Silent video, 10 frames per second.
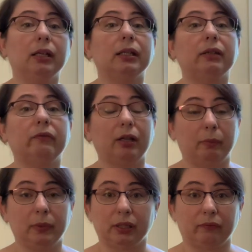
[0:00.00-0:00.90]

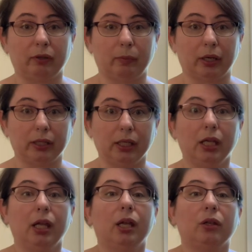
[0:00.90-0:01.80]
development of the body,
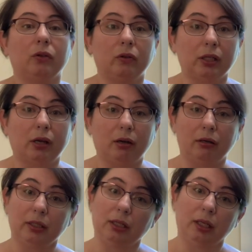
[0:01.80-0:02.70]
not
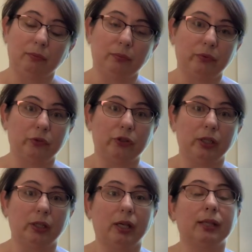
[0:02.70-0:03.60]
hard and pushy.
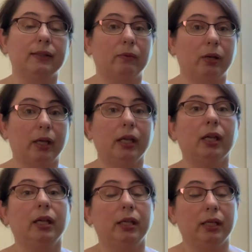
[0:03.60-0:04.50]
That's why
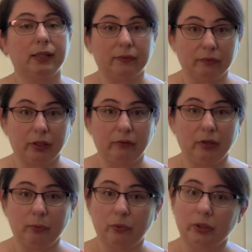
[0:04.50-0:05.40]
it's very, very
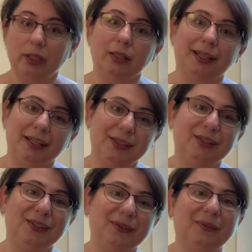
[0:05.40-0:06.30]
important
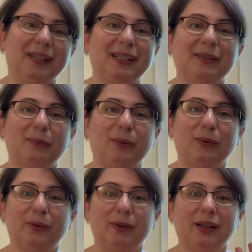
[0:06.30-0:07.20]
as you
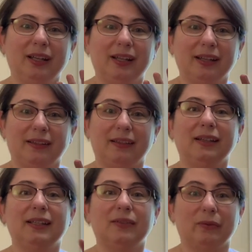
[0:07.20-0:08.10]
explore
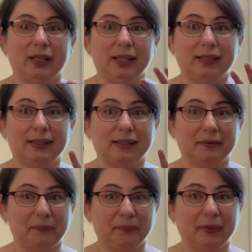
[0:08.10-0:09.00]
these ways
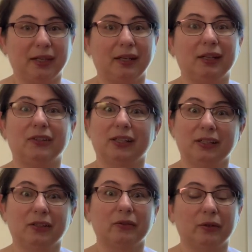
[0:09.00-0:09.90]
that I
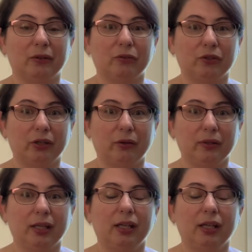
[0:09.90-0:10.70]
just showed